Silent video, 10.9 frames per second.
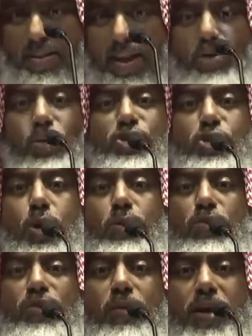that will stop
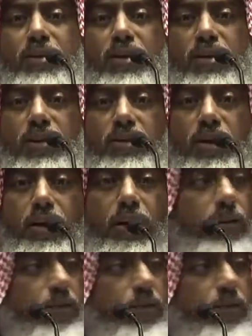you from entering the Jannah.